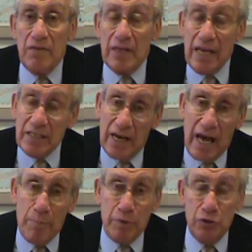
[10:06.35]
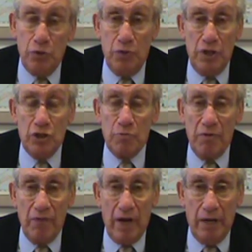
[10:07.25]
then that's an opportunity to
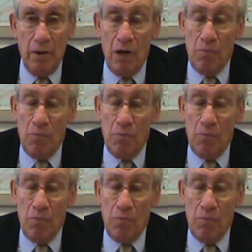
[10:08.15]
provide